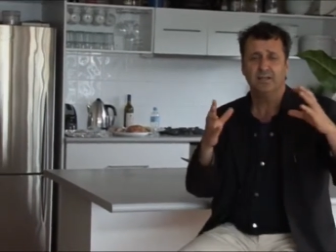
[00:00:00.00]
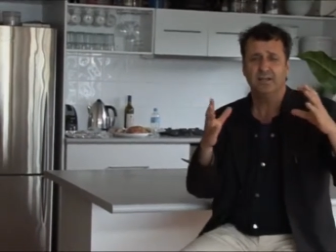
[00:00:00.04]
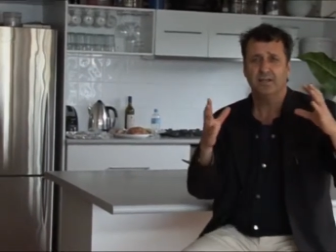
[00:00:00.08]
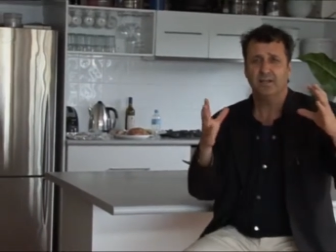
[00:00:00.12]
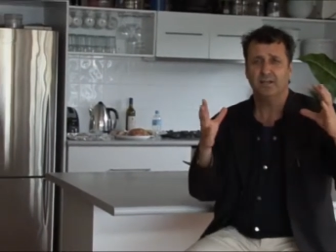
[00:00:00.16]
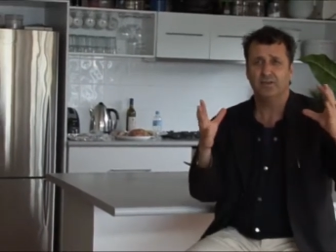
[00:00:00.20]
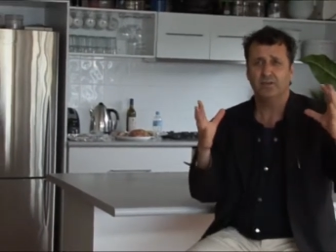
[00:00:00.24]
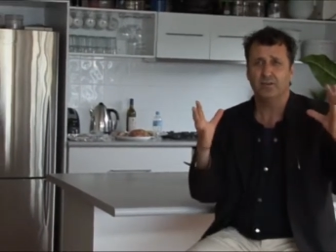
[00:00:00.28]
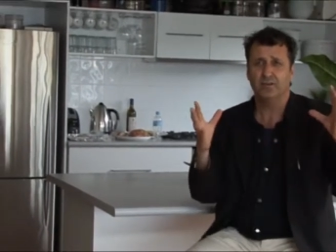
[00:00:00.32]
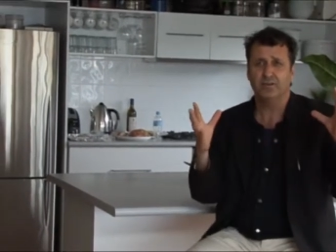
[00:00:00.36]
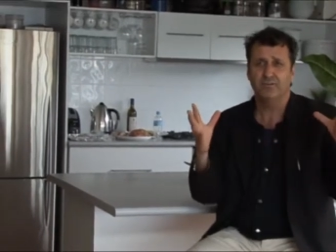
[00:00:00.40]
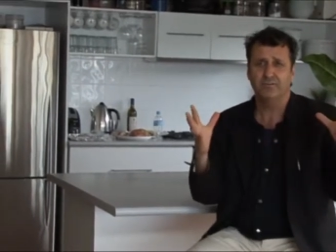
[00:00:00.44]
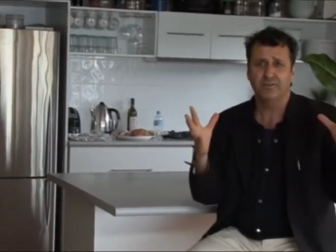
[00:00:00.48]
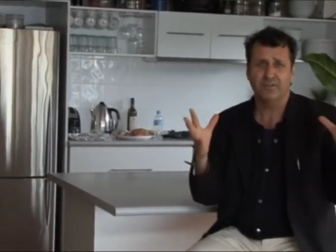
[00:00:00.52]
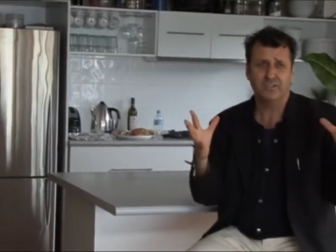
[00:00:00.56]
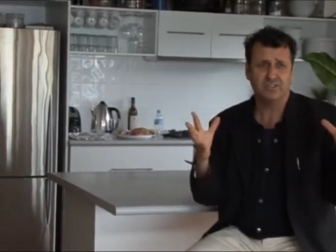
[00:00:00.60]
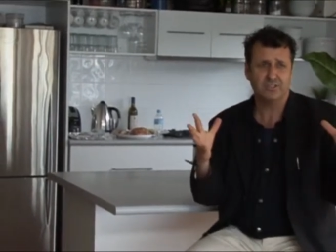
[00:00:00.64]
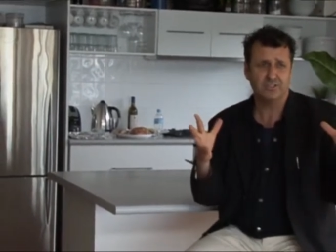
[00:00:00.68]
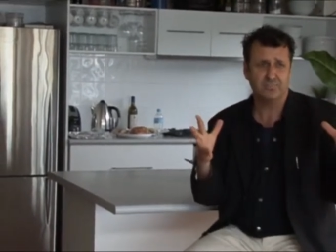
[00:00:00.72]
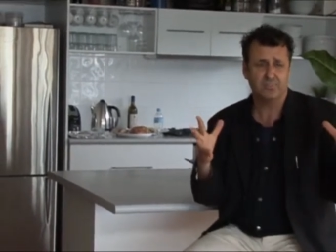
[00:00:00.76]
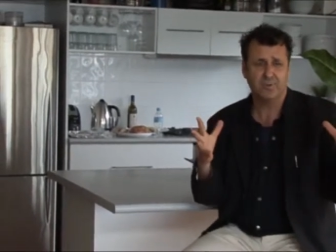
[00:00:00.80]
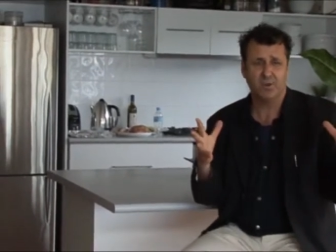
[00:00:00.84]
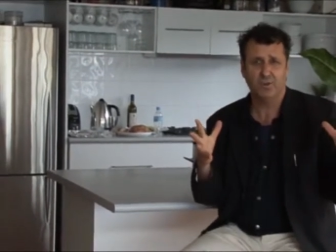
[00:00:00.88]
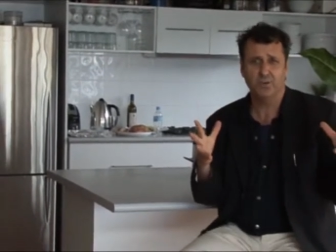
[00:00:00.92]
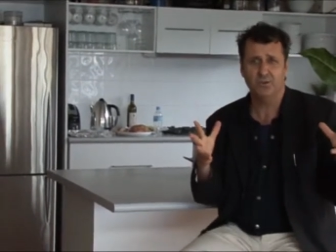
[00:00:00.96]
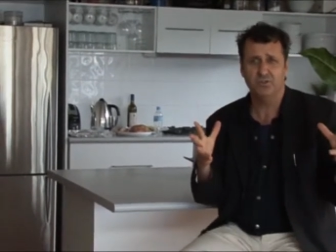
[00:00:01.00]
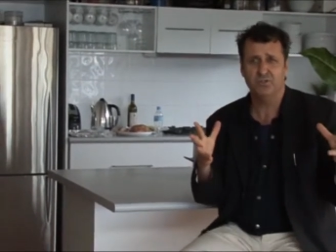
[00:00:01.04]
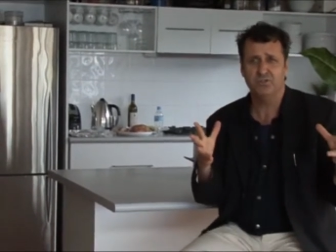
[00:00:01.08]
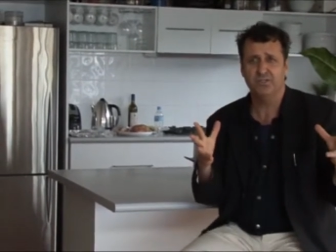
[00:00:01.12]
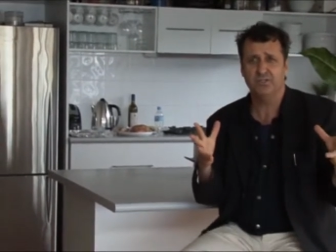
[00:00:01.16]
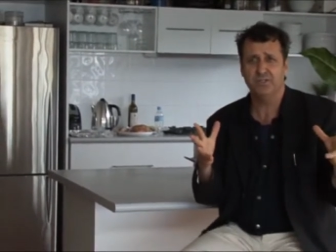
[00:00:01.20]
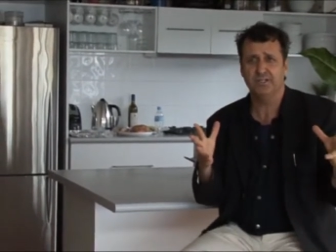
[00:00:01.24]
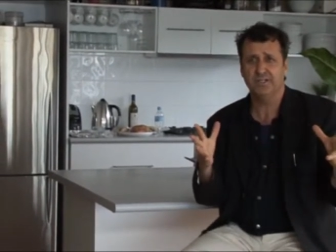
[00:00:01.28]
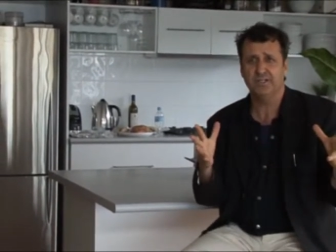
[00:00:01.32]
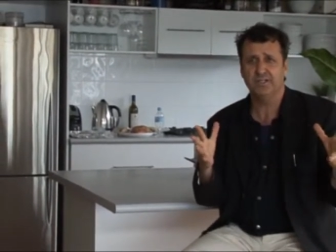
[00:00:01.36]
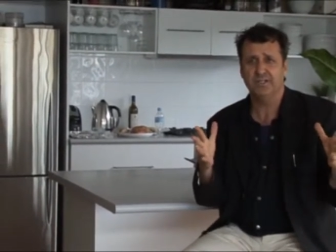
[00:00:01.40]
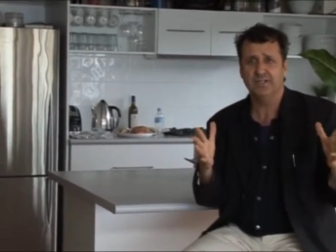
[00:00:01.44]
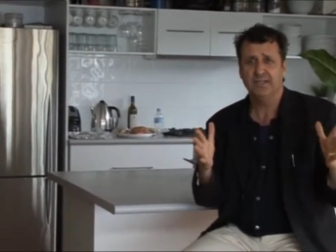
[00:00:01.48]
a lot of
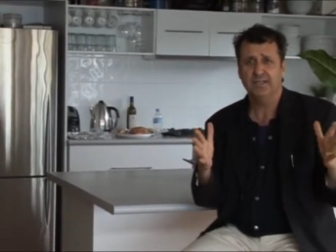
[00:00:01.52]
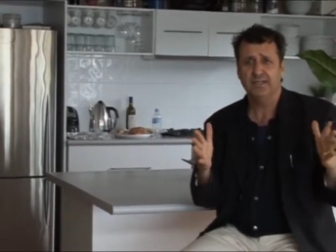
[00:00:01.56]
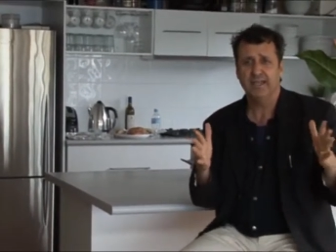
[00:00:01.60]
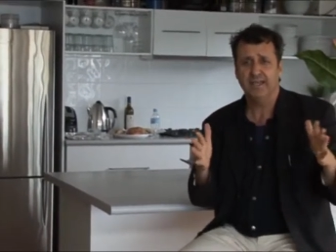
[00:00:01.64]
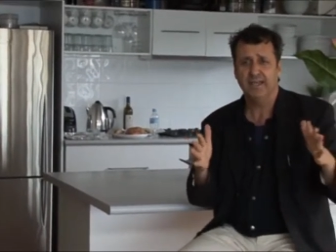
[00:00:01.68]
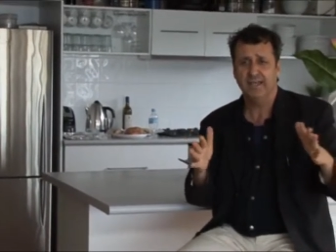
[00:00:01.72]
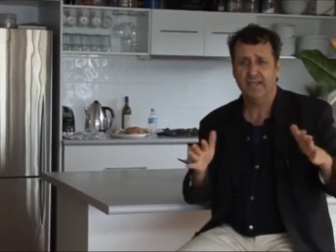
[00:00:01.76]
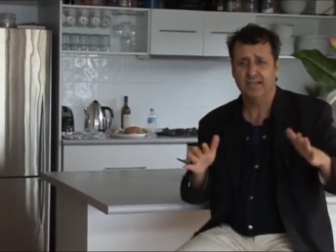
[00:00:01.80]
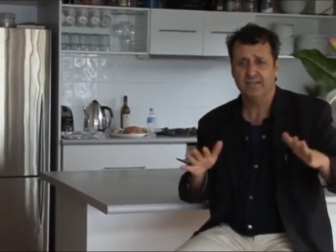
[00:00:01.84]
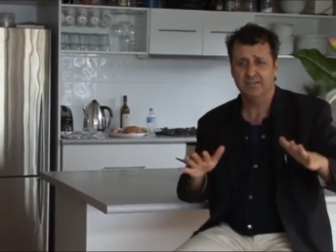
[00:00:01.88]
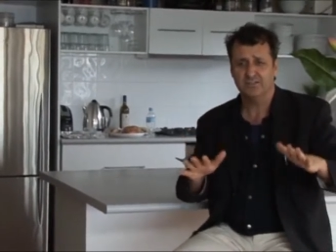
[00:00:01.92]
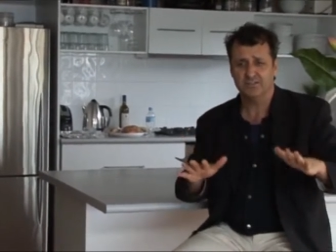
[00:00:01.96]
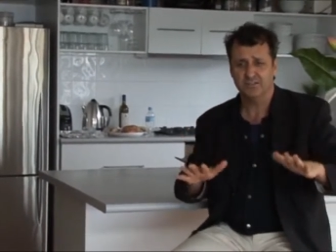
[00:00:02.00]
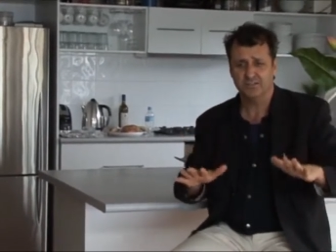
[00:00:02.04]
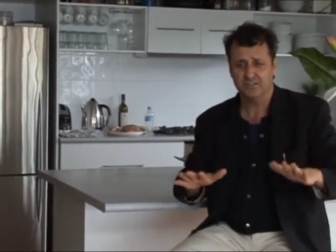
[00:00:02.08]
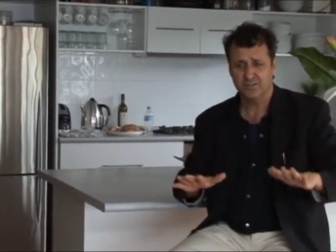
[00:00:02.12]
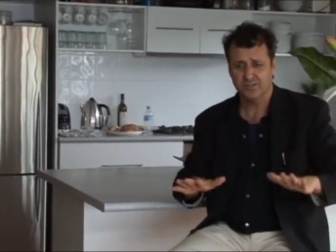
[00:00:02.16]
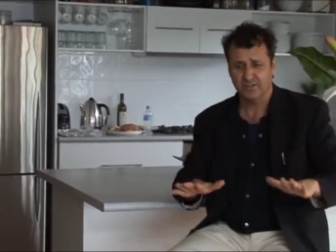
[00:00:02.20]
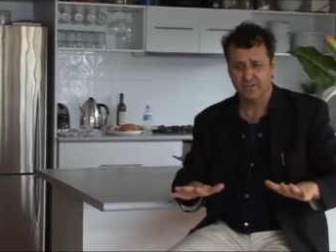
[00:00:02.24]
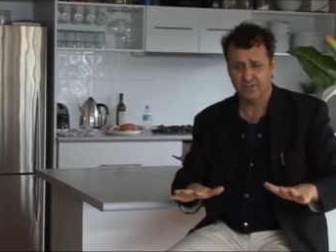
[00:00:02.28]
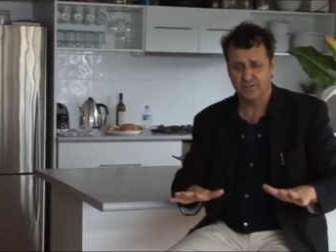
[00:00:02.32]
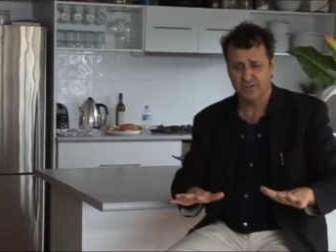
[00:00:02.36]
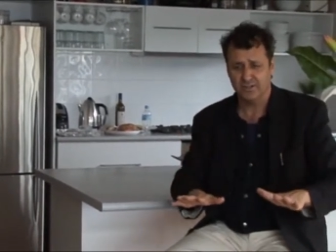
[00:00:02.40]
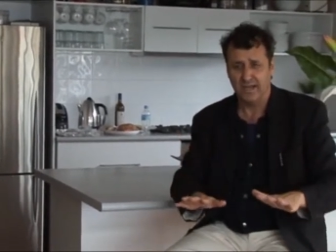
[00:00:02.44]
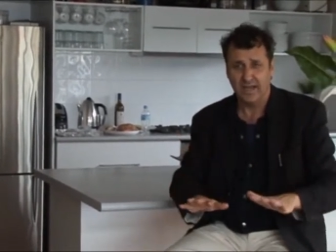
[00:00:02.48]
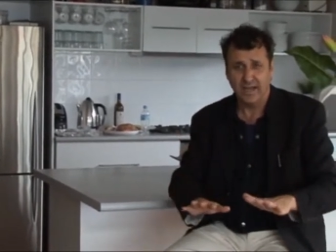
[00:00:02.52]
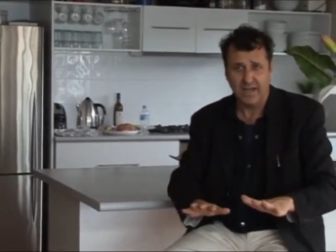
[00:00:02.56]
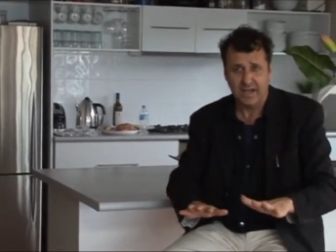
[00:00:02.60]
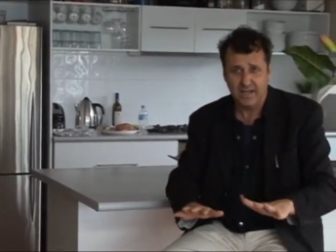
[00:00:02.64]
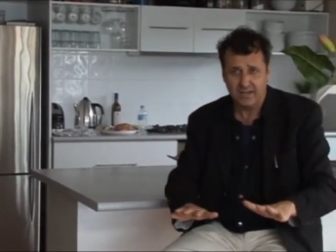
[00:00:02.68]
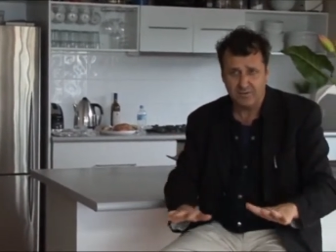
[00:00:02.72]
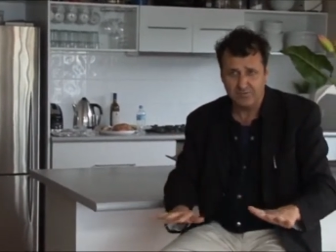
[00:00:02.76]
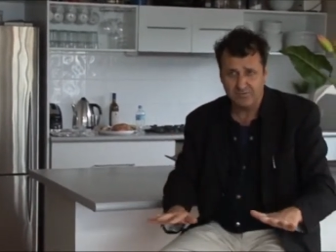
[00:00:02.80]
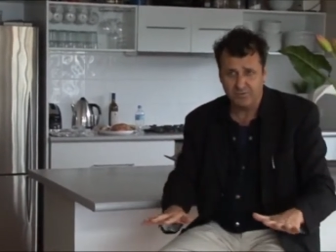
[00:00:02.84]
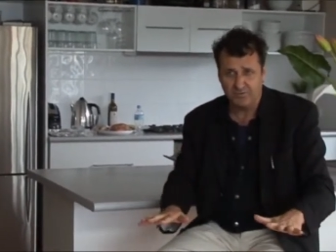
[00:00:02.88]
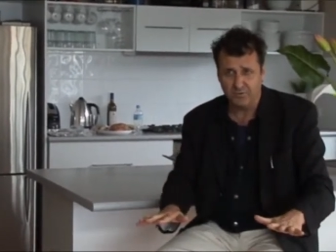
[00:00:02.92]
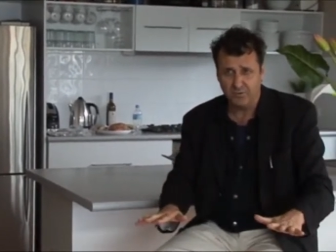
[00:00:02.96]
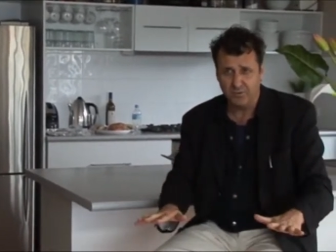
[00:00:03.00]
exposure and it's got
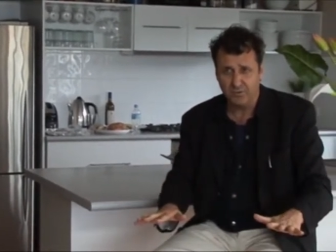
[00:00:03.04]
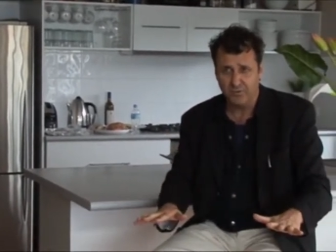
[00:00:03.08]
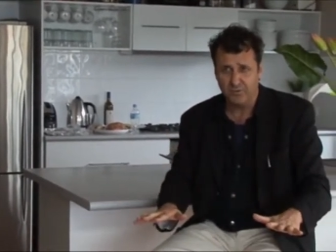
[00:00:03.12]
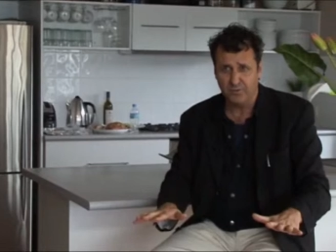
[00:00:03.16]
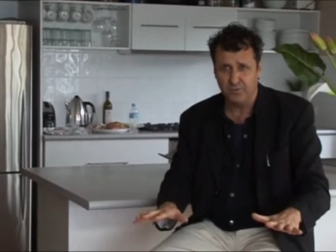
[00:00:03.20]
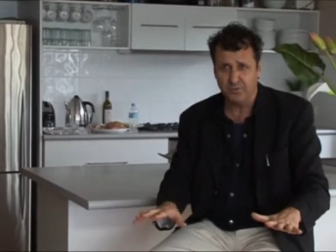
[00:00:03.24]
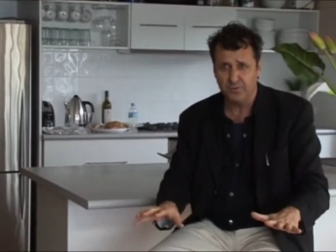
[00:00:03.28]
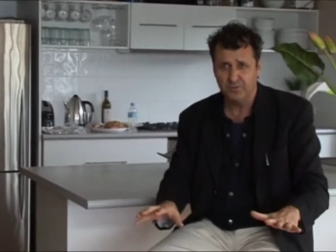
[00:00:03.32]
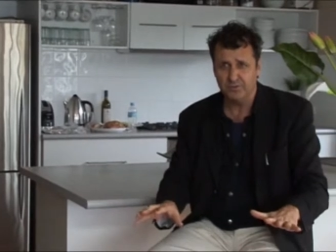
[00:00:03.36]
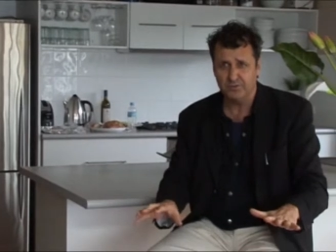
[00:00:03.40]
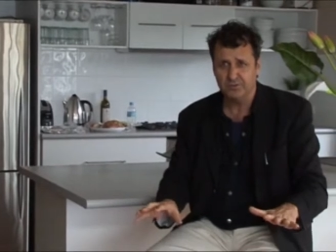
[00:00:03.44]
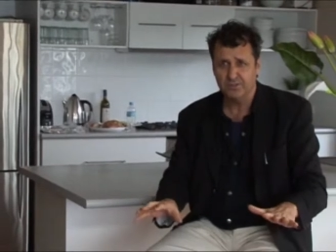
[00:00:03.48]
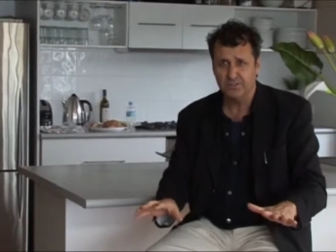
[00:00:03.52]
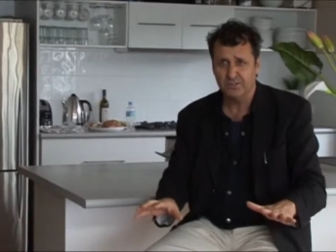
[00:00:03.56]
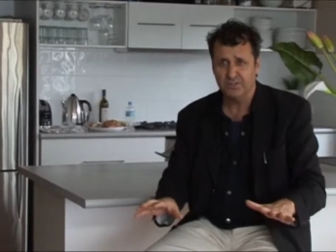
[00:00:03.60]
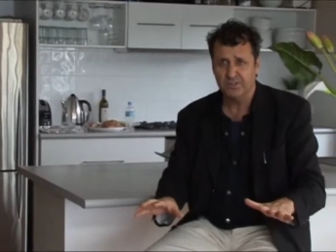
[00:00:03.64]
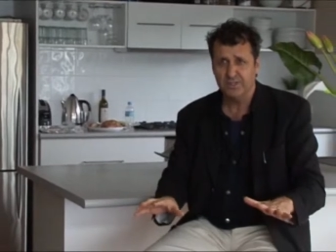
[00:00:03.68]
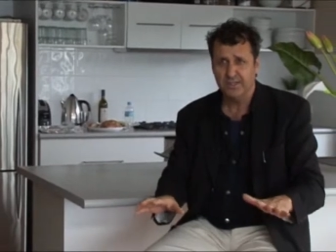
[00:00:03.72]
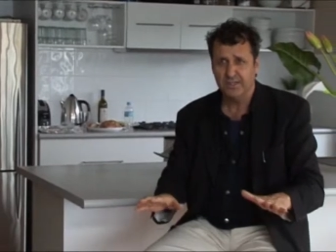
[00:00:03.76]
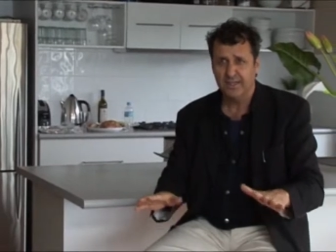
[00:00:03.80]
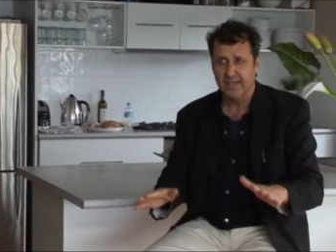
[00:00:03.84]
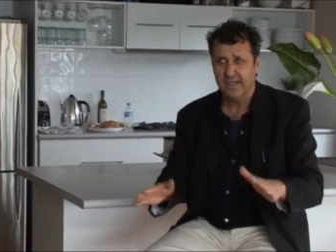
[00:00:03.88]
hard floors